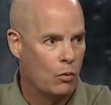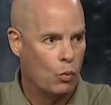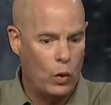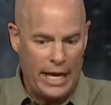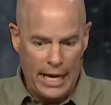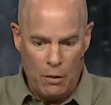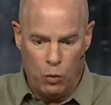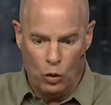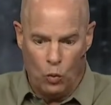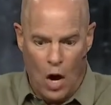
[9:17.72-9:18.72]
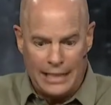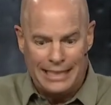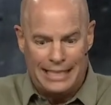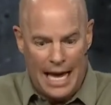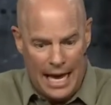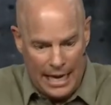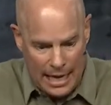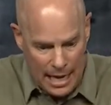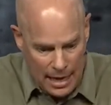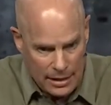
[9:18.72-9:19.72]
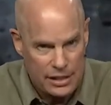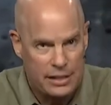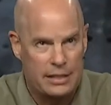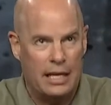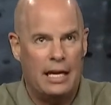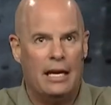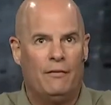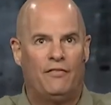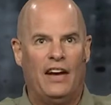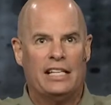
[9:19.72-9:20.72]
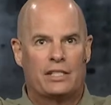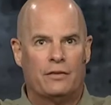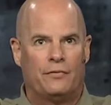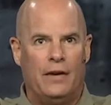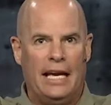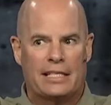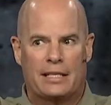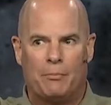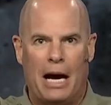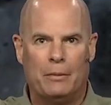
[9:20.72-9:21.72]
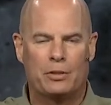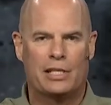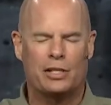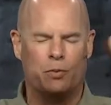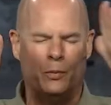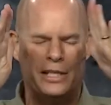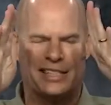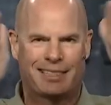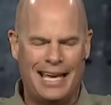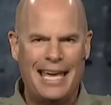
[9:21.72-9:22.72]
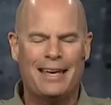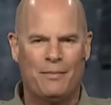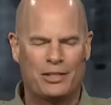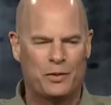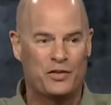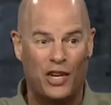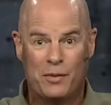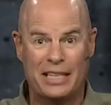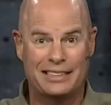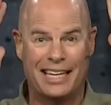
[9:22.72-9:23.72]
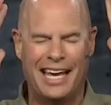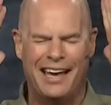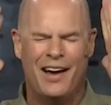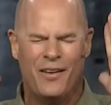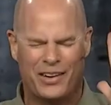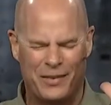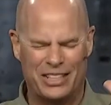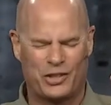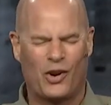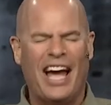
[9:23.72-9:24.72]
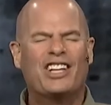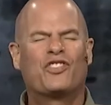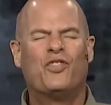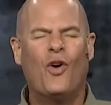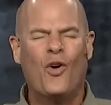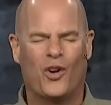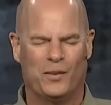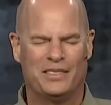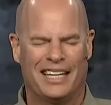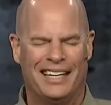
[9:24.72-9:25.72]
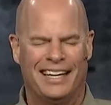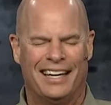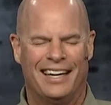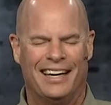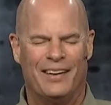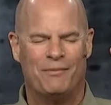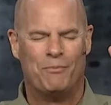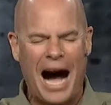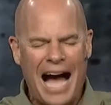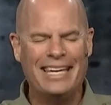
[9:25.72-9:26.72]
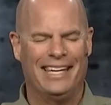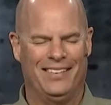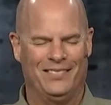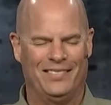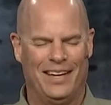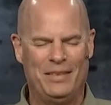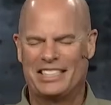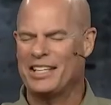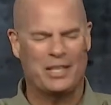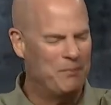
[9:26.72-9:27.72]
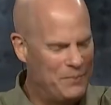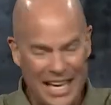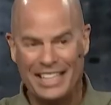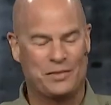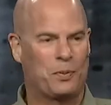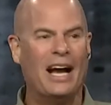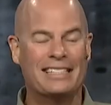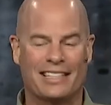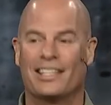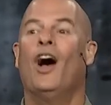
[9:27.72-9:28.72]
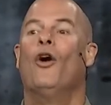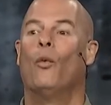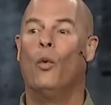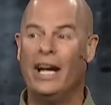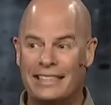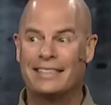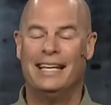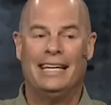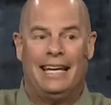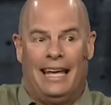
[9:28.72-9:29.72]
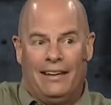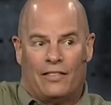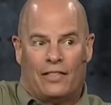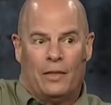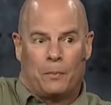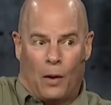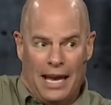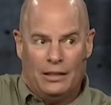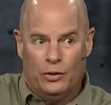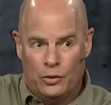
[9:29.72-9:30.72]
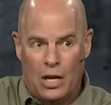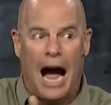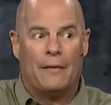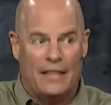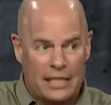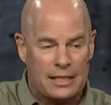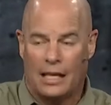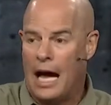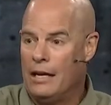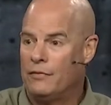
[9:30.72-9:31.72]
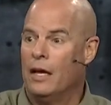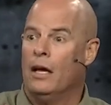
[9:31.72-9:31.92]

We will one day see him face to face. The Bible says when we see him, as we've sung about today, we're going to be transformed by him. I mean, just to be in his presence, which then is the prelude, this life,